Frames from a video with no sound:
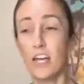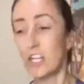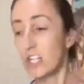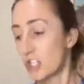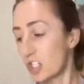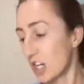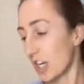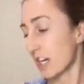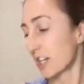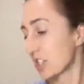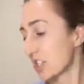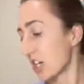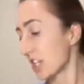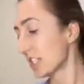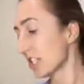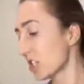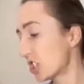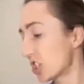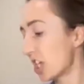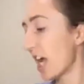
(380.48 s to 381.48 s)
just, just
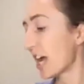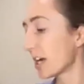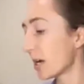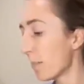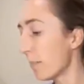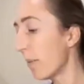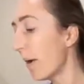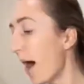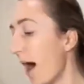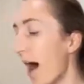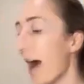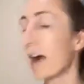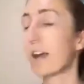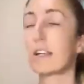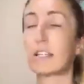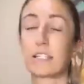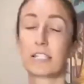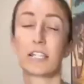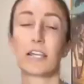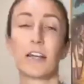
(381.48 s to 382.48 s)
to check a
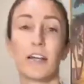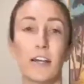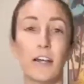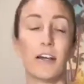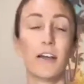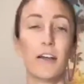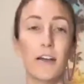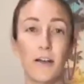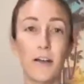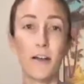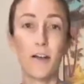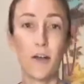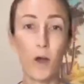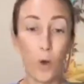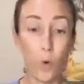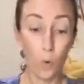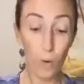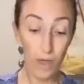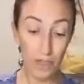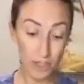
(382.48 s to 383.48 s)
box
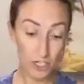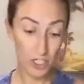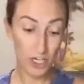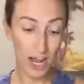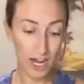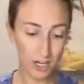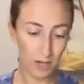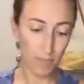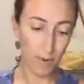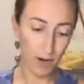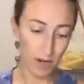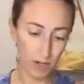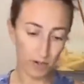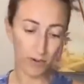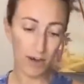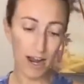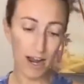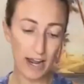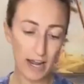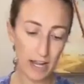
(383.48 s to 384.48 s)
with a check mark,
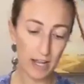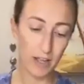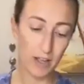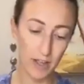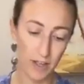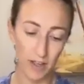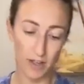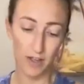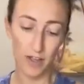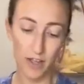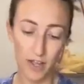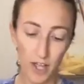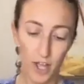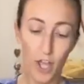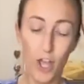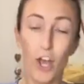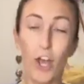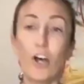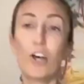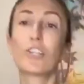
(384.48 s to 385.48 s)
right?
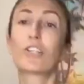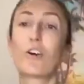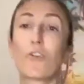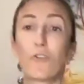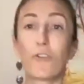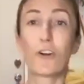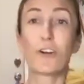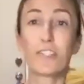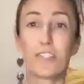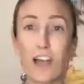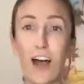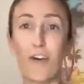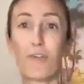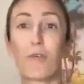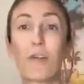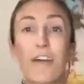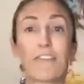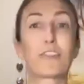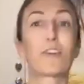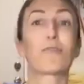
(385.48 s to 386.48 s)
So first off, we
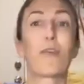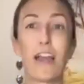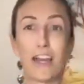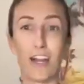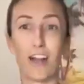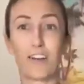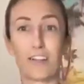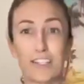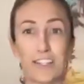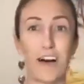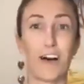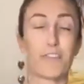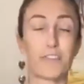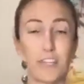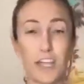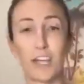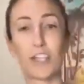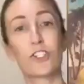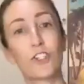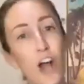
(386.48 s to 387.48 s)
have to ready ourselves.
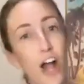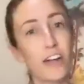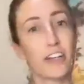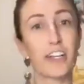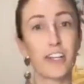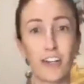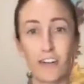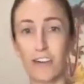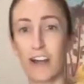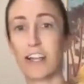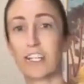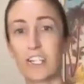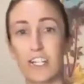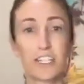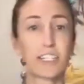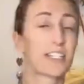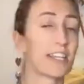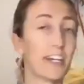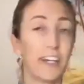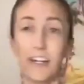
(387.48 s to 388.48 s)
Strong and
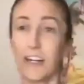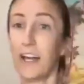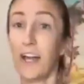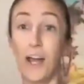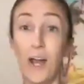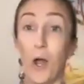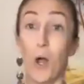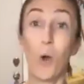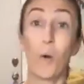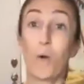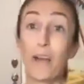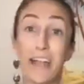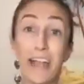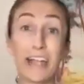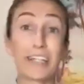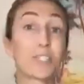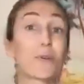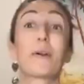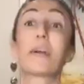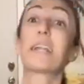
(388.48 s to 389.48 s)
courageous. We can't
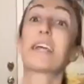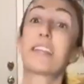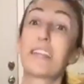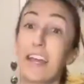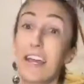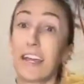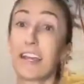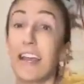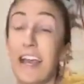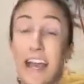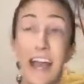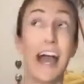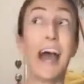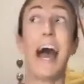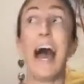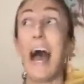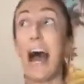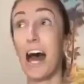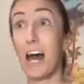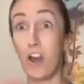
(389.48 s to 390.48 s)
do anything
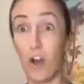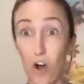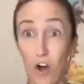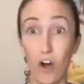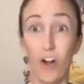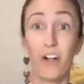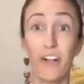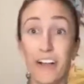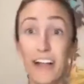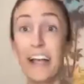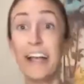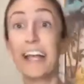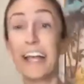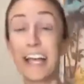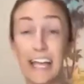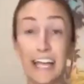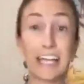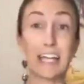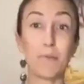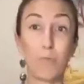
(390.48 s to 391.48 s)
at all
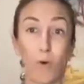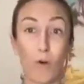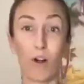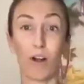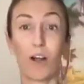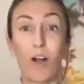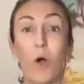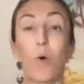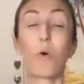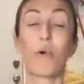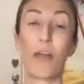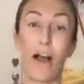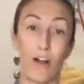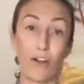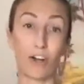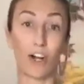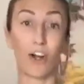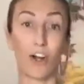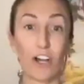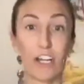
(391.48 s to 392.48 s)
anymore without
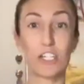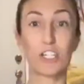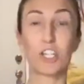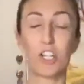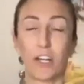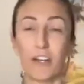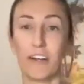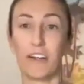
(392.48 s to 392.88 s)
courage.